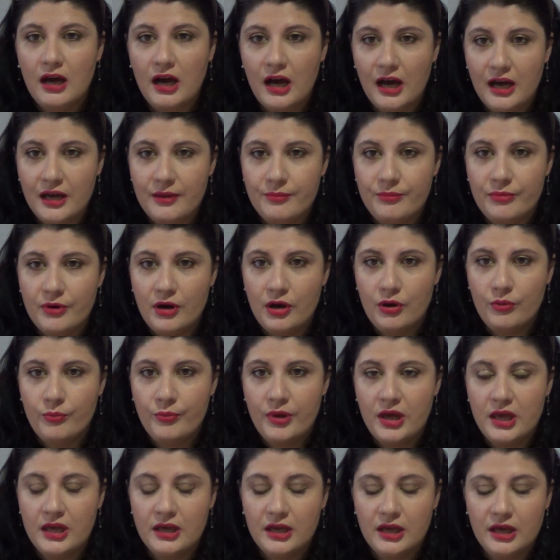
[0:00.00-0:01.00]
eyebrow
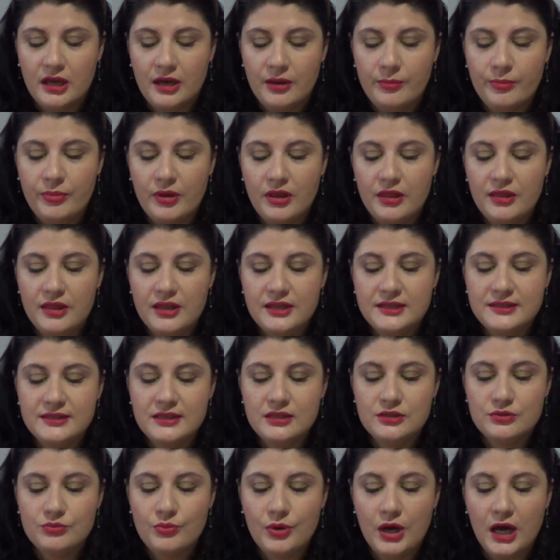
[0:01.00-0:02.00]
makeup, and this
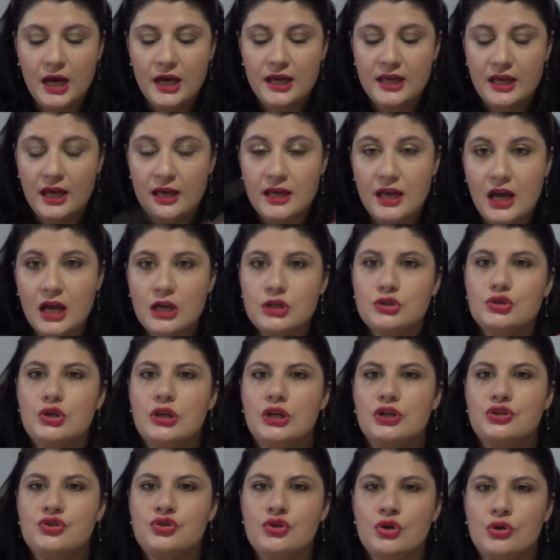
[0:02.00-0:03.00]
is why I
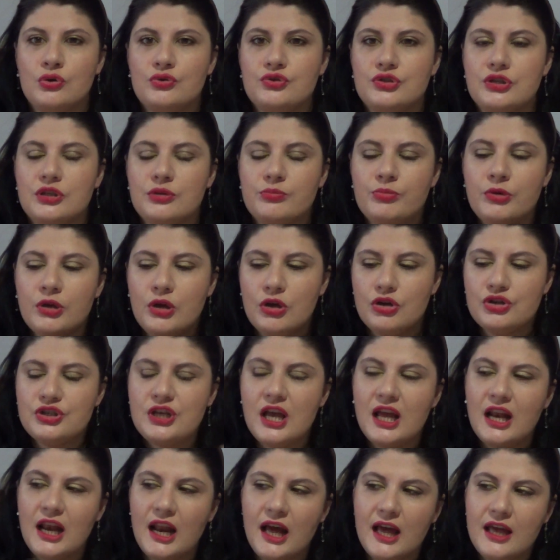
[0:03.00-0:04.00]
actually chose it, because
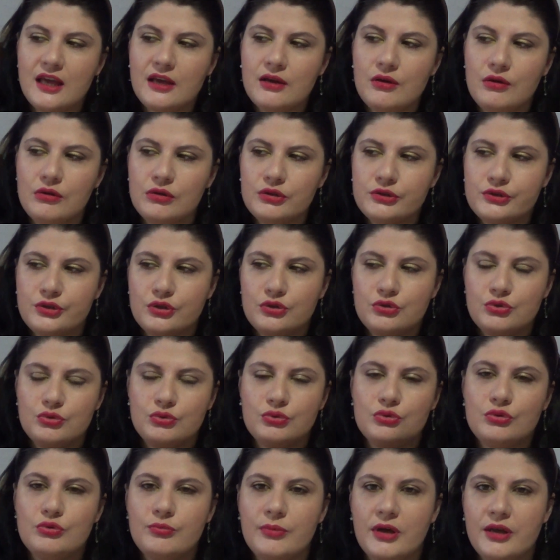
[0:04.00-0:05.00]
I like also to
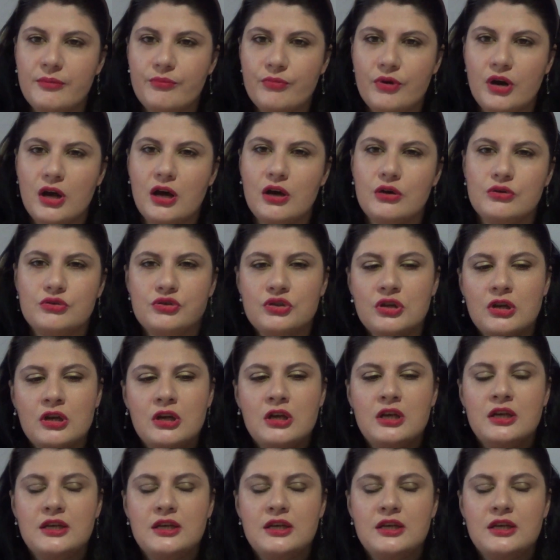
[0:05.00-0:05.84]
do my brows